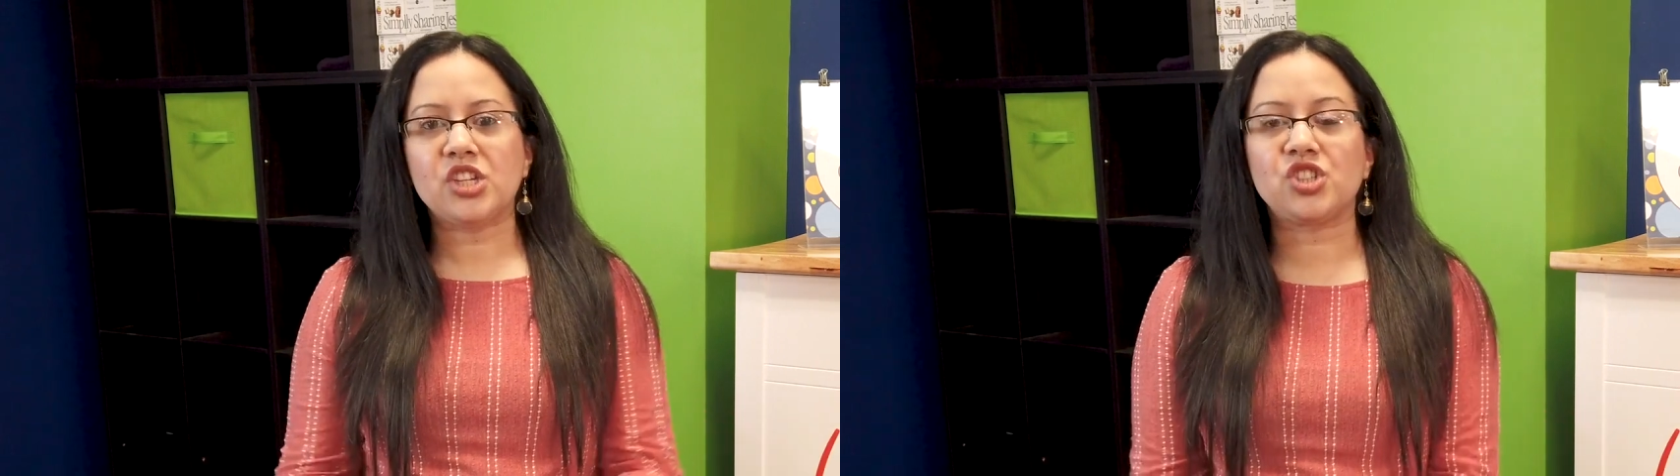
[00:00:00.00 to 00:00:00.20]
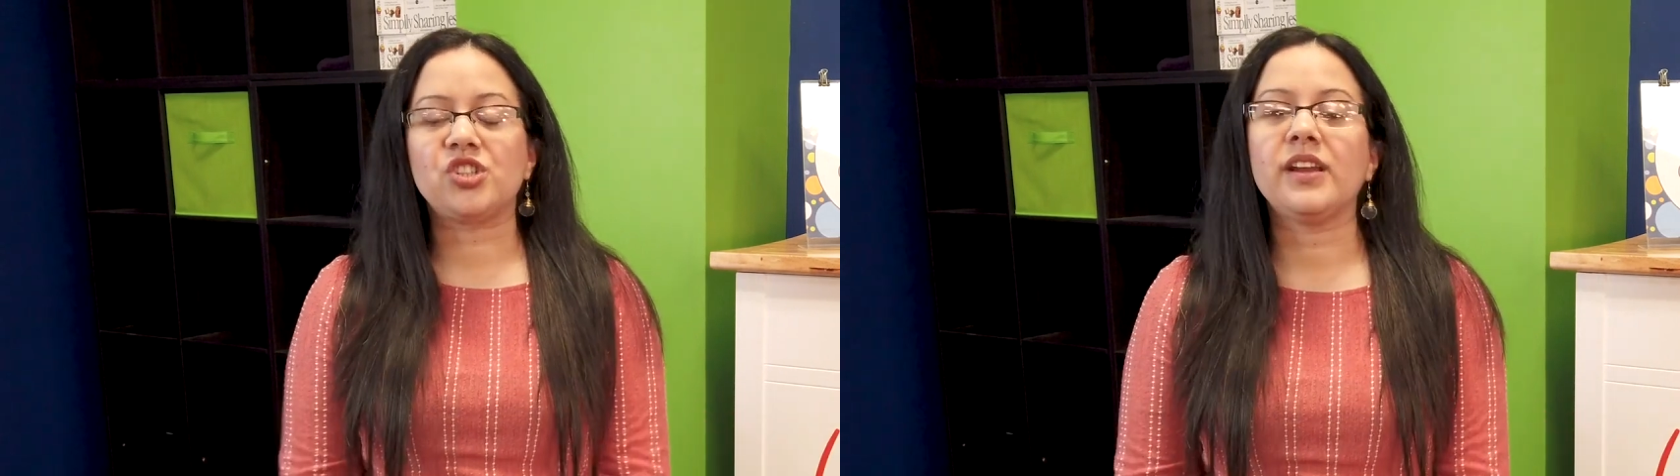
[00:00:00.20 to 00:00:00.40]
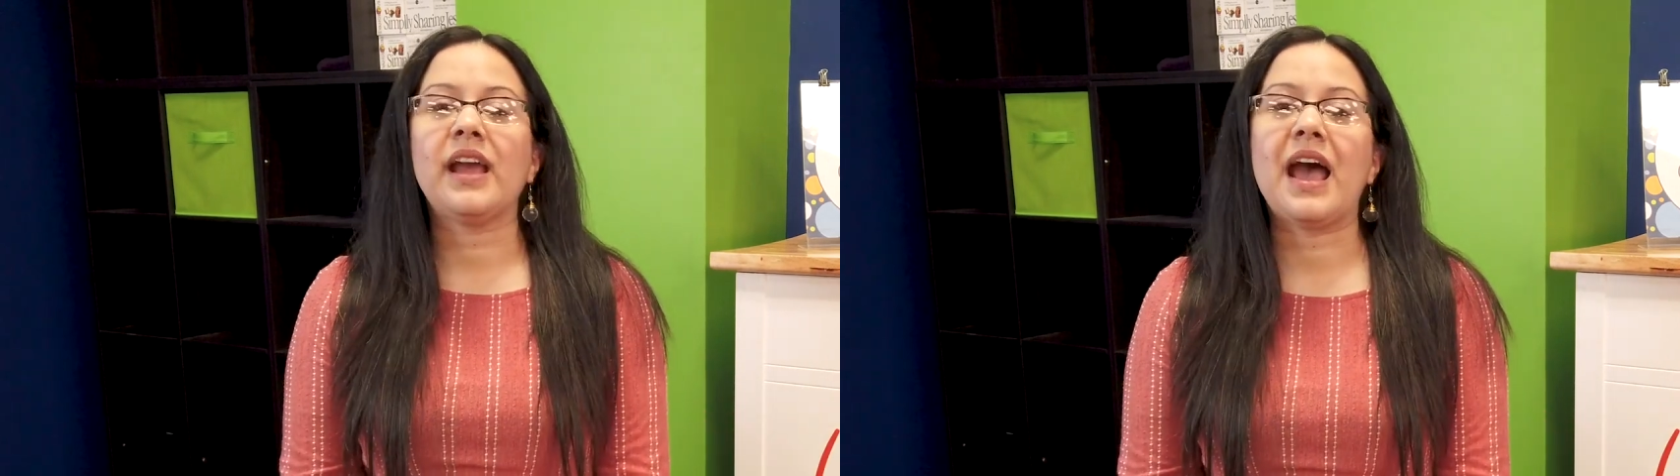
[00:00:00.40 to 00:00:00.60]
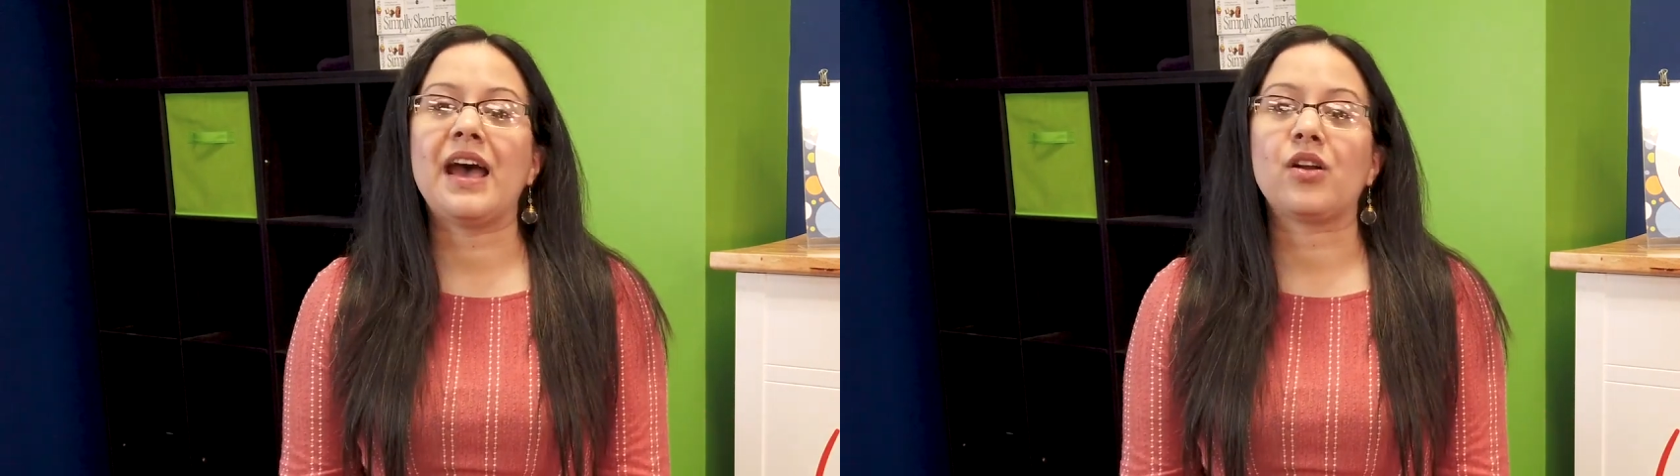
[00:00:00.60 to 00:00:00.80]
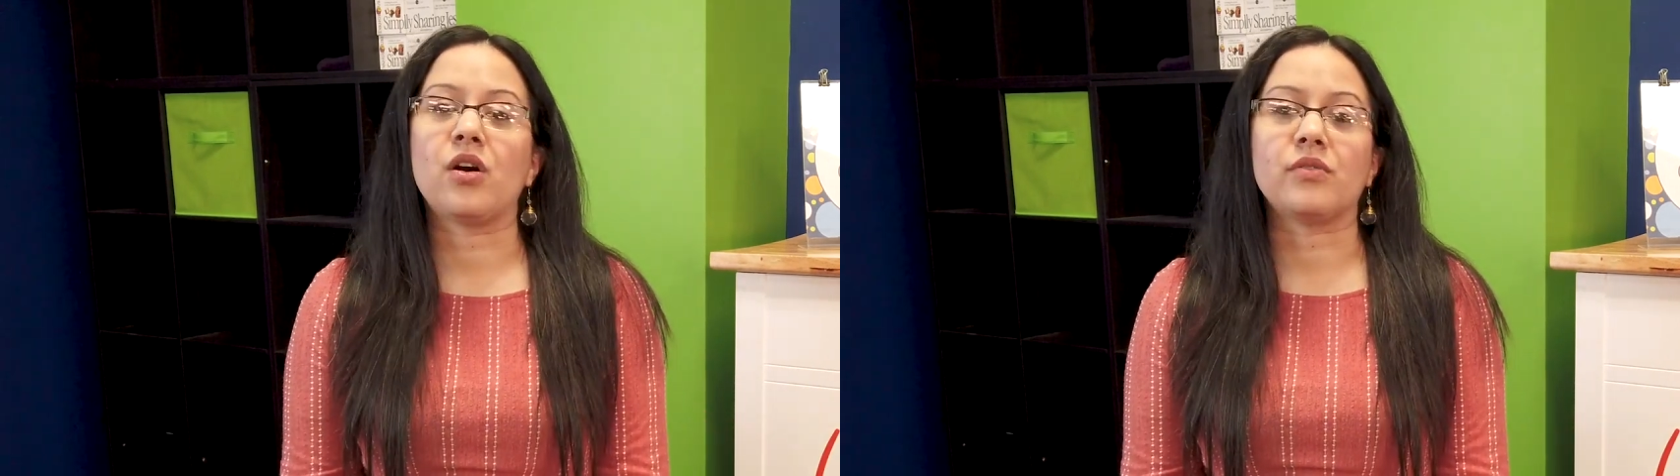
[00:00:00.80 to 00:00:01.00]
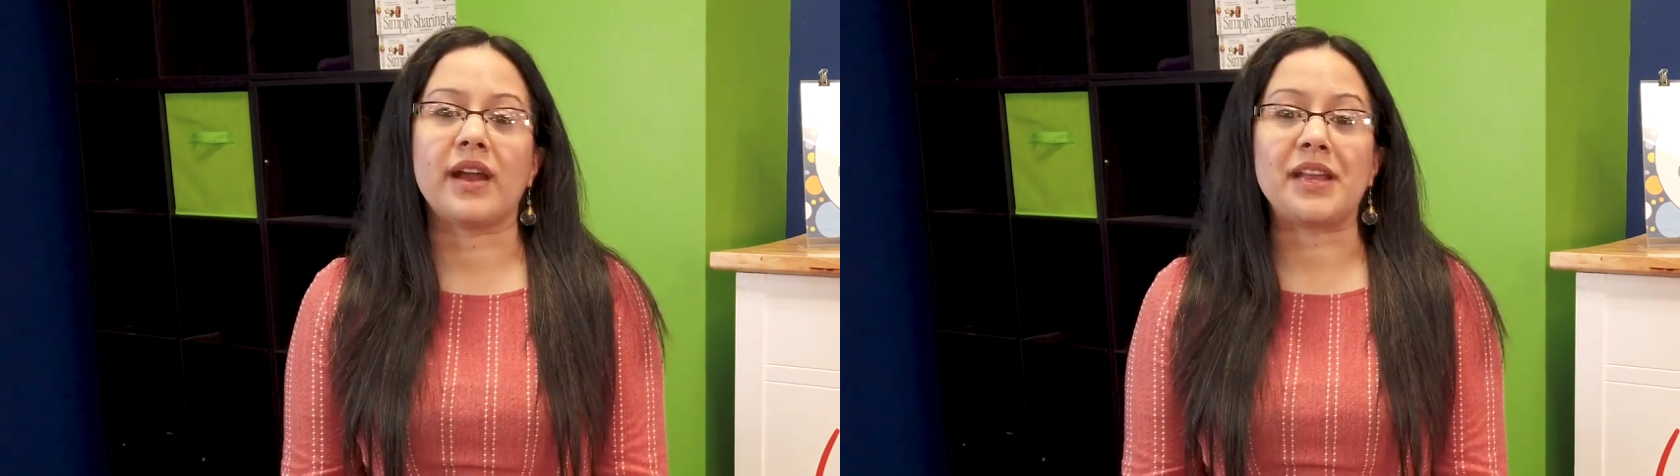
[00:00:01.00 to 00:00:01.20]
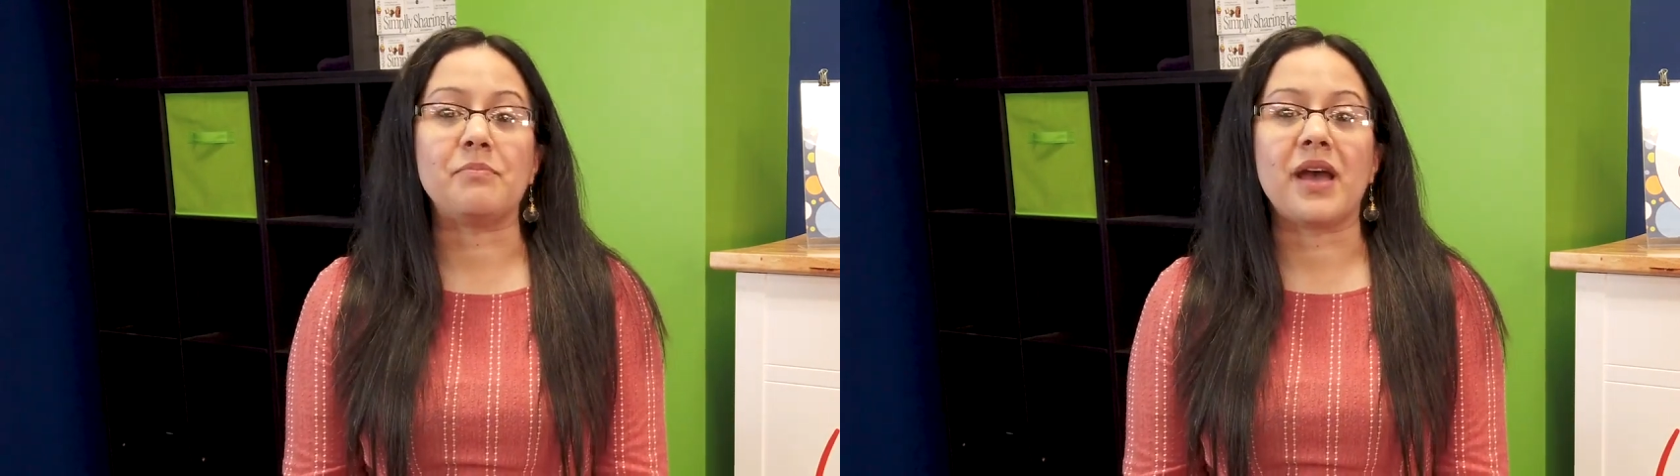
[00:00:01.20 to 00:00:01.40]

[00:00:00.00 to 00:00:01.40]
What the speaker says: She had already